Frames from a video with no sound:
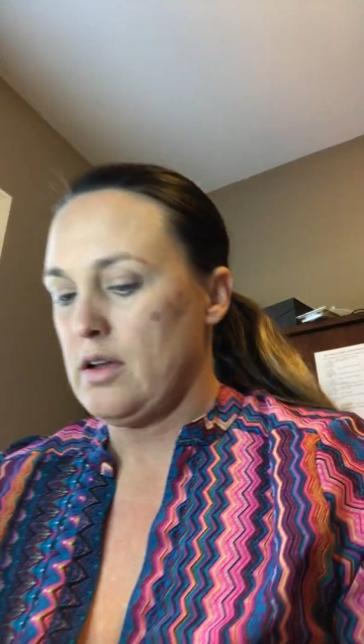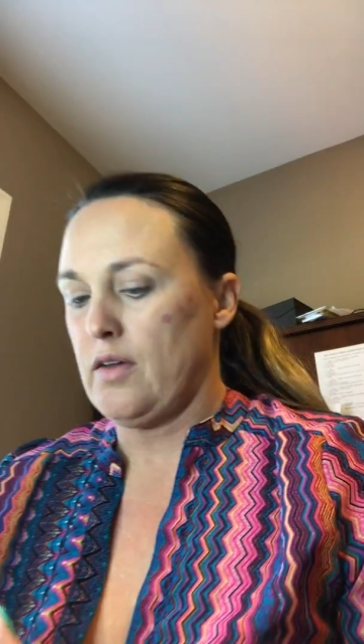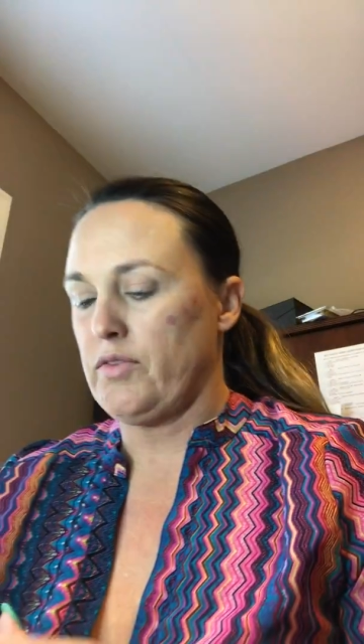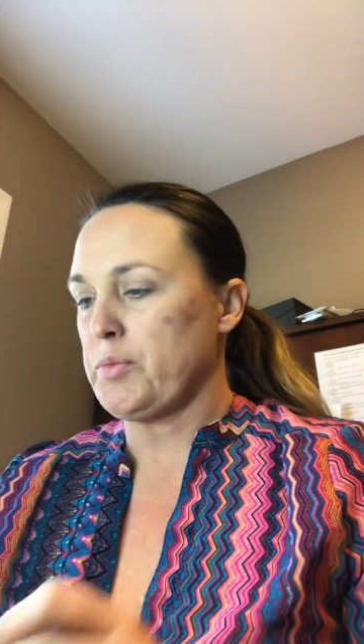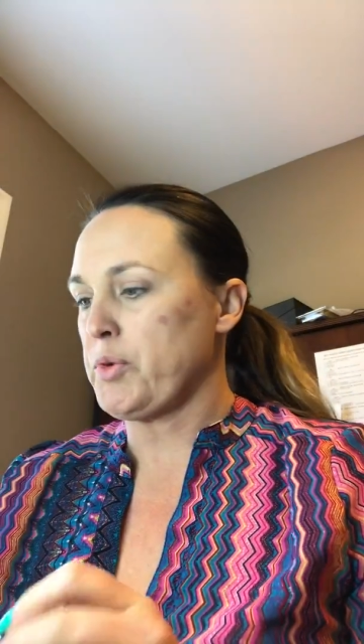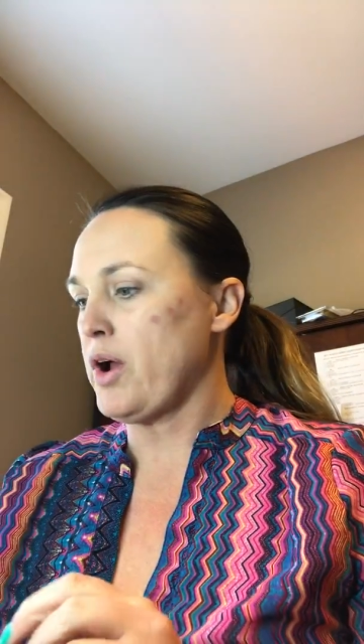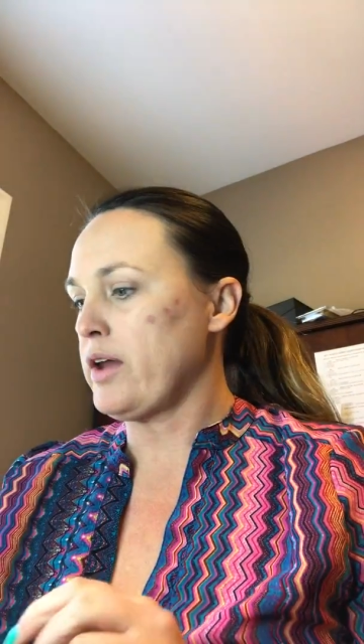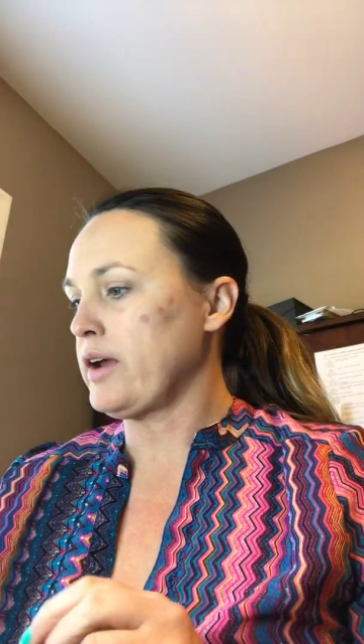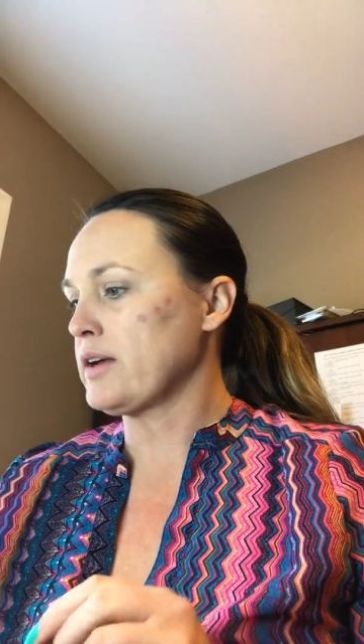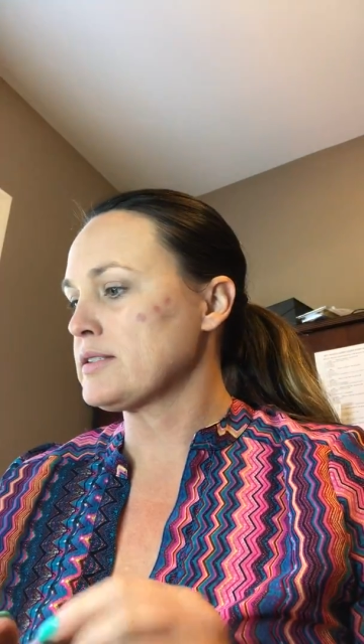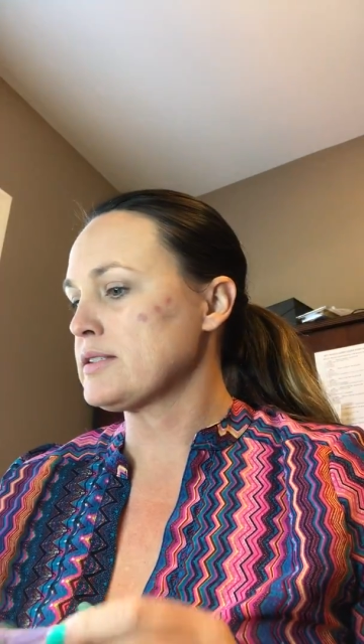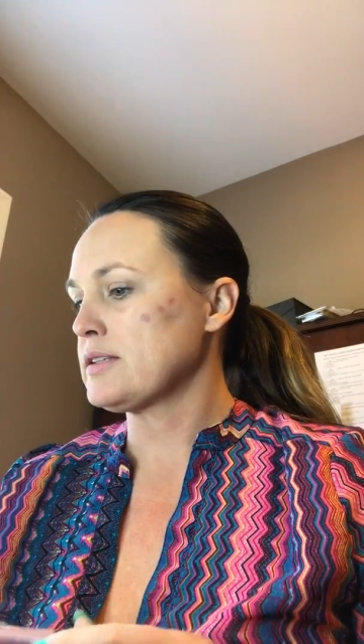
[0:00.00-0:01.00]
of the
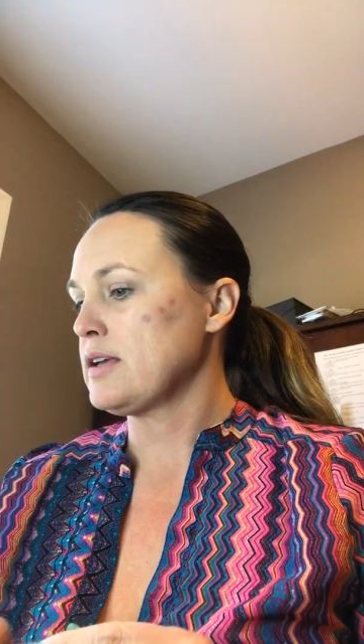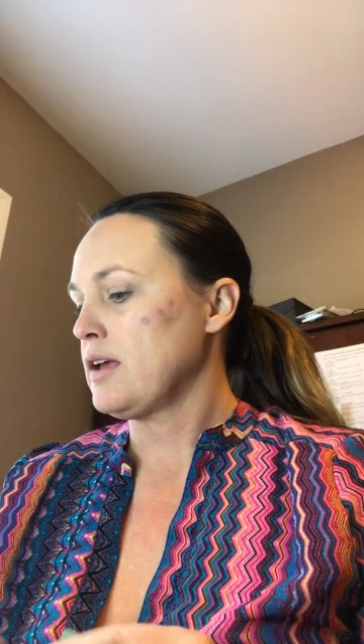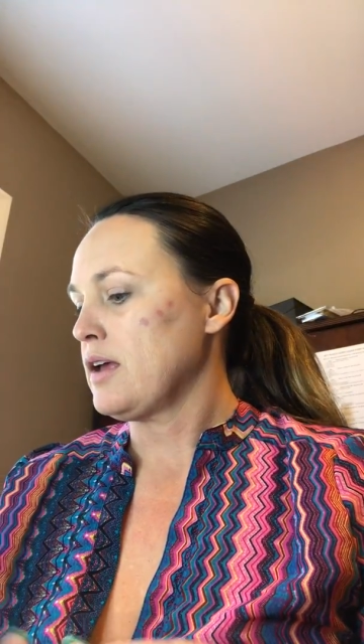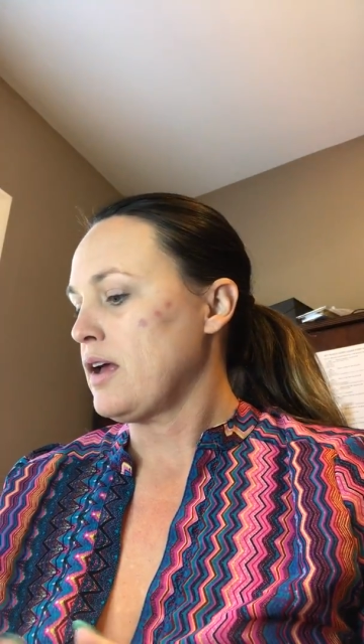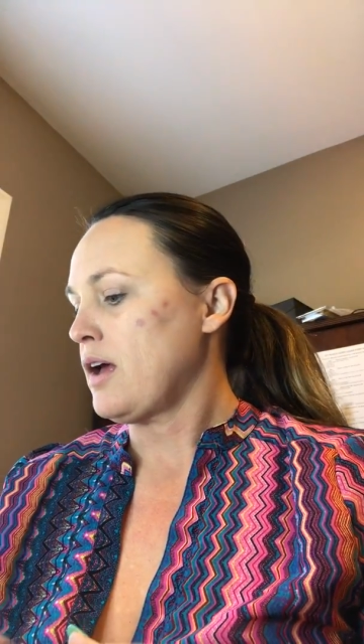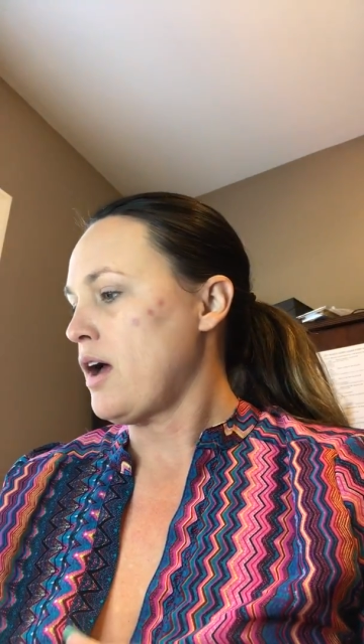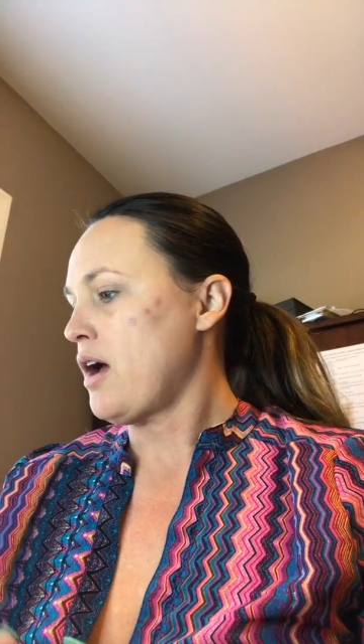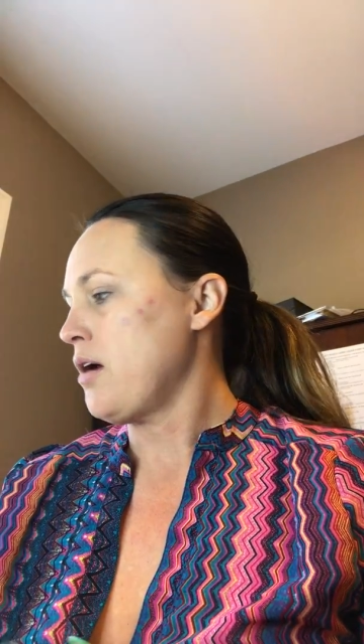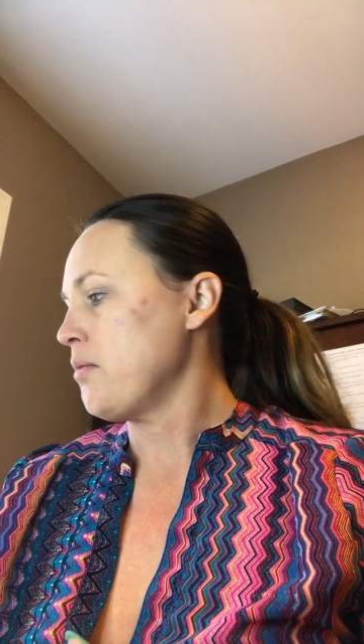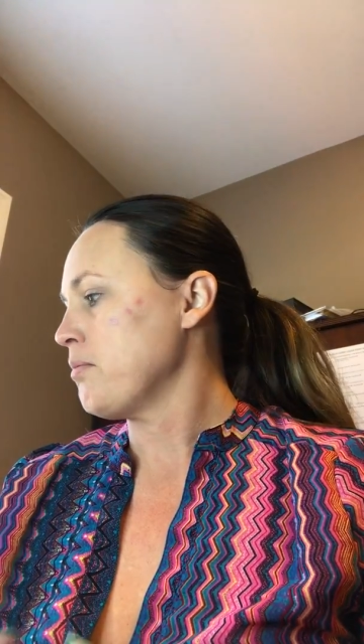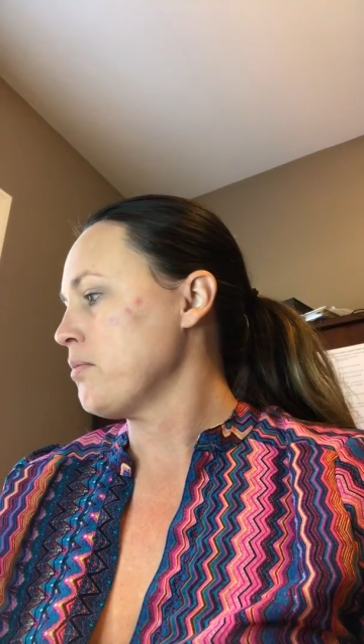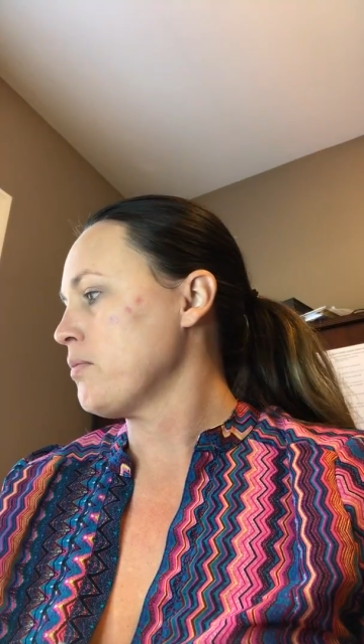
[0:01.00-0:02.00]
products,
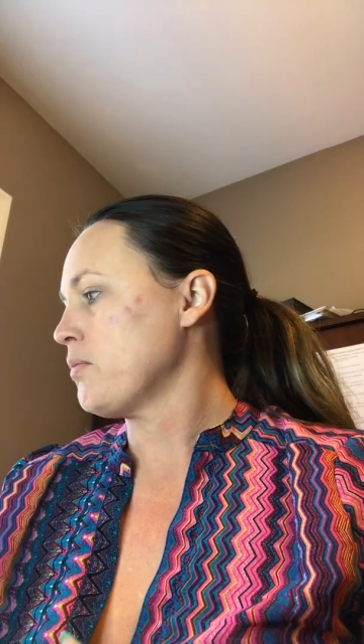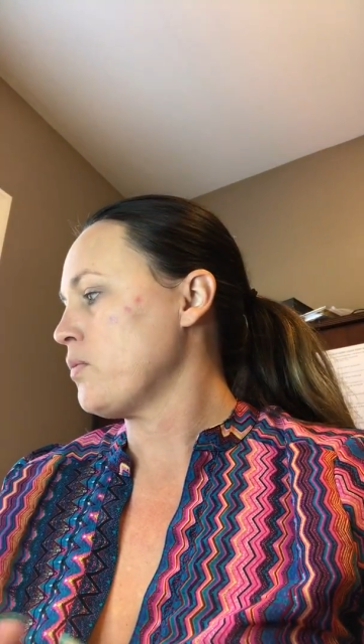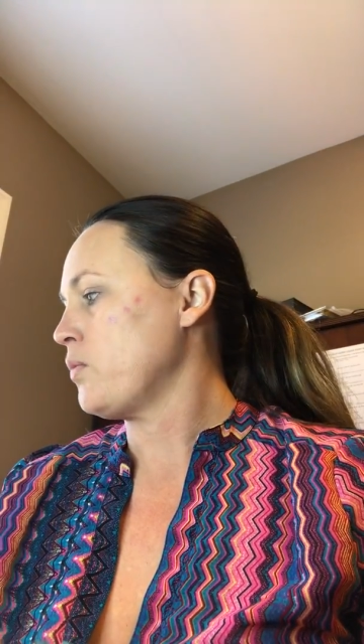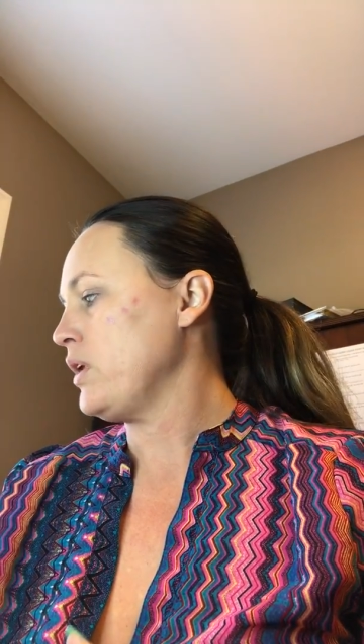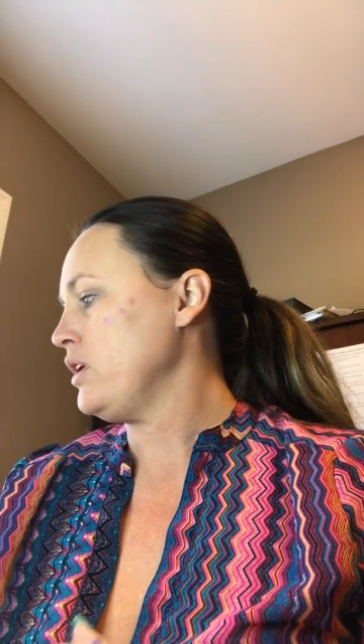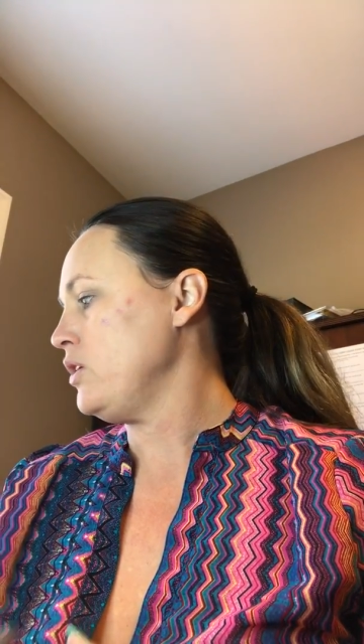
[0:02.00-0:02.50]
when